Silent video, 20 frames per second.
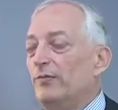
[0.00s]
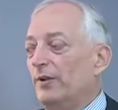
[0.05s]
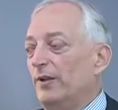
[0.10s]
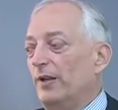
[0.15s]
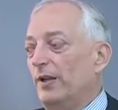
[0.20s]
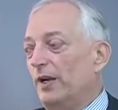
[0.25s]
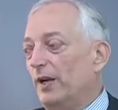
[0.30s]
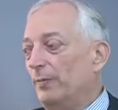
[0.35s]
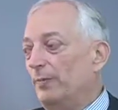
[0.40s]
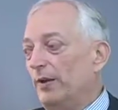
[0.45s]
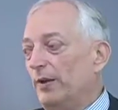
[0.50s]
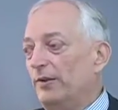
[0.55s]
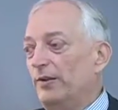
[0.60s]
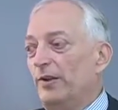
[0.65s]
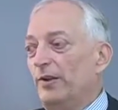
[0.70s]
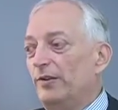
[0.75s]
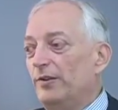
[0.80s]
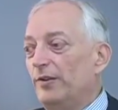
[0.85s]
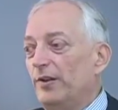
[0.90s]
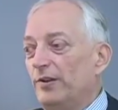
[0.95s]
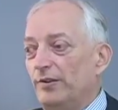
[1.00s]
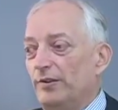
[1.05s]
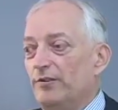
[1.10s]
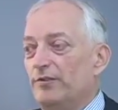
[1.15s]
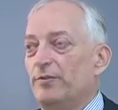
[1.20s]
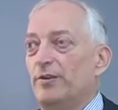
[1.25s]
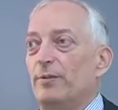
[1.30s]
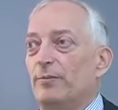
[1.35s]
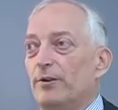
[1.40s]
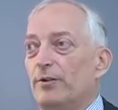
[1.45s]
in the IPCC's
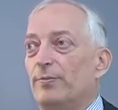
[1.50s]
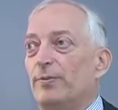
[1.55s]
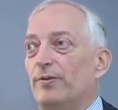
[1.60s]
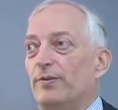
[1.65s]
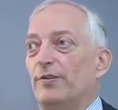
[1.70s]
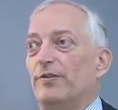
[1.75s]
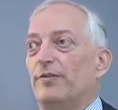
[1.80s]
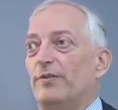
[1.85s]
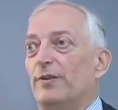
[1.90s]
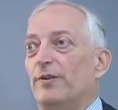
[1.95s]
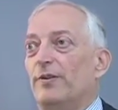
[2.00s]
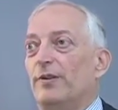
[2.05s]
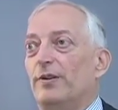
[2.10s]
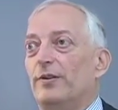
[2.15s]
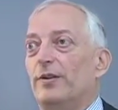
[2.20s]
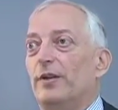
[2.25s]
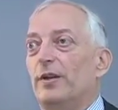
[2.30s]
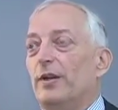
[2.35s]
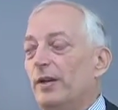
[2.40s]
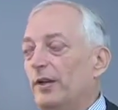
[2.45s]
extremist position on this